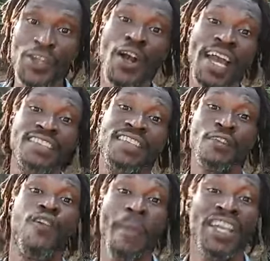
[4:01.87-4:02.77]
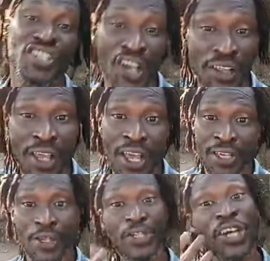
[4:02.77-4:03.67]
not get the information,
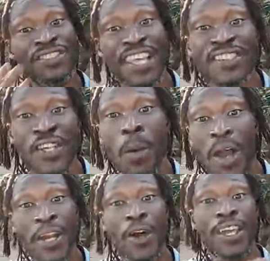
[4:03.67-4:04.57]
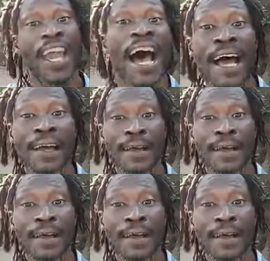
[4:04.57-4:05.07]
you just think say nobody not care,